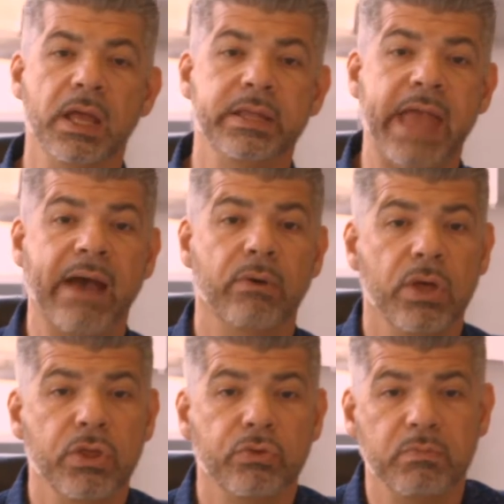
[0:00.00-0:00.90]
Now,
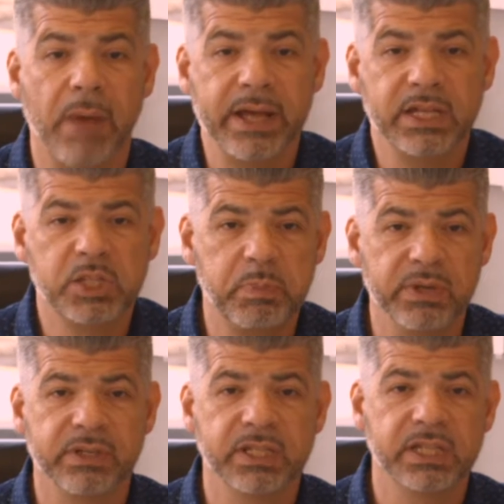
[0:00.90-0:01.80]
through my
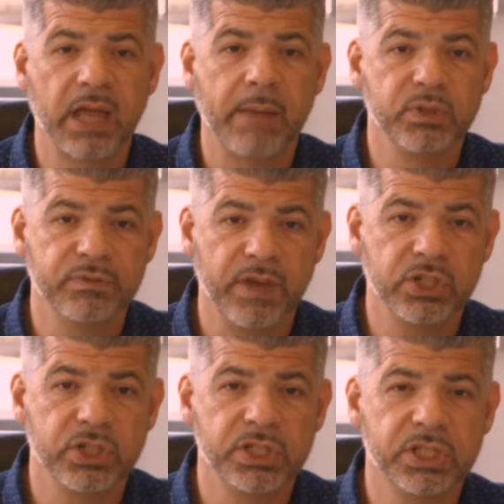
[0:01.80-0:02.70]
experience and
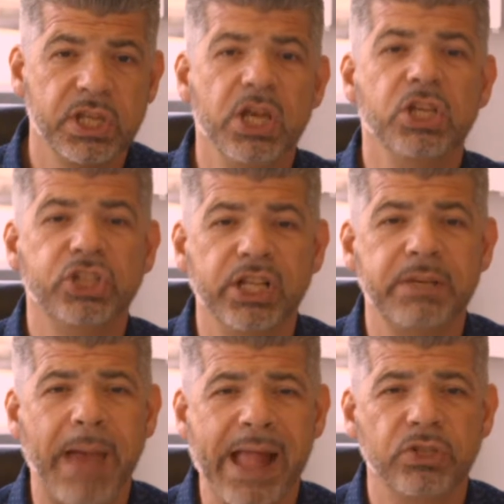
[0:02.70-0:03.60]
observations, shitty
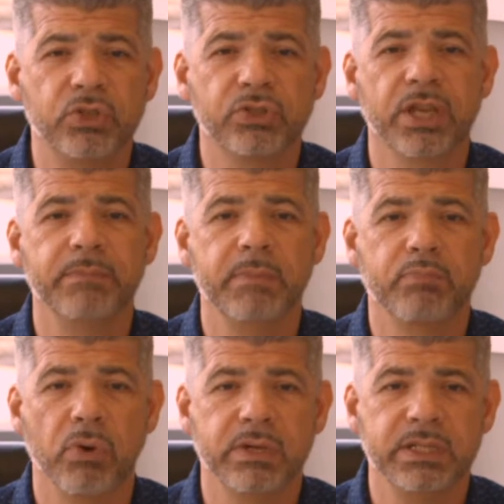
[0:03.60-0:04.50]
managers can be
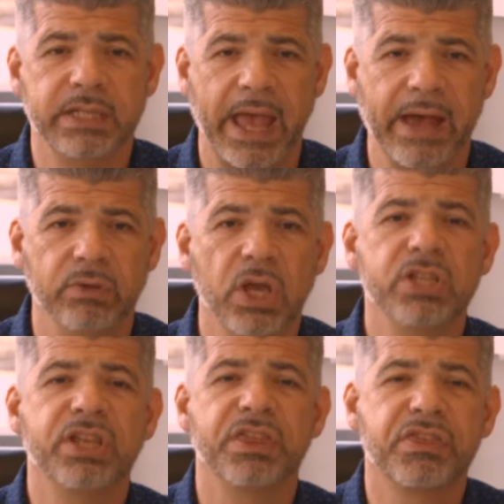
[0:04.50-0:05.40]
broken down
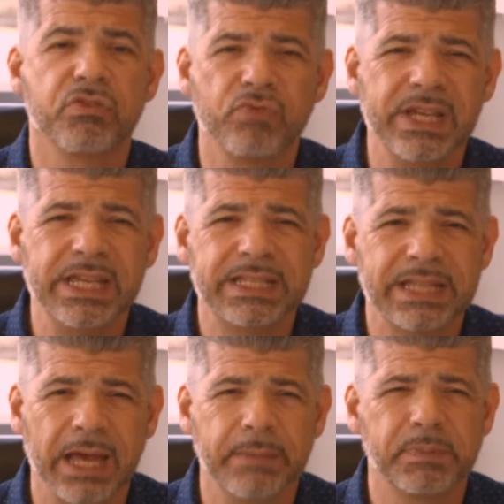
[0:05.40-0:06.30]
to 3
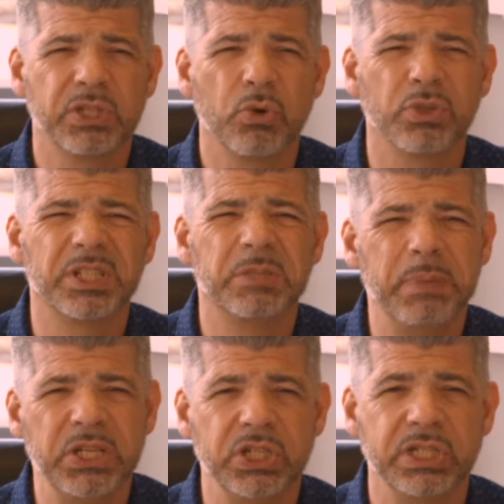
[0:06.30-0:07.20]
types or
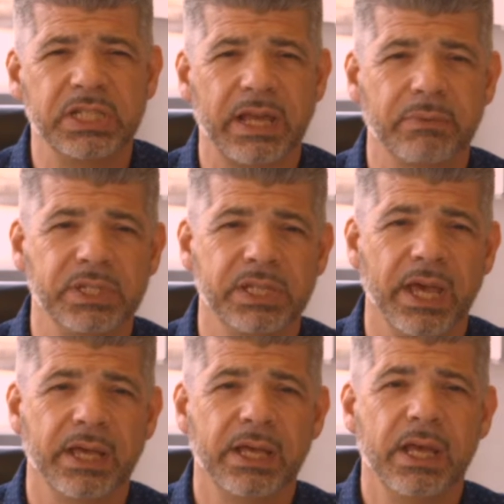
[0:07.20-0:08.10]
species, shall we say.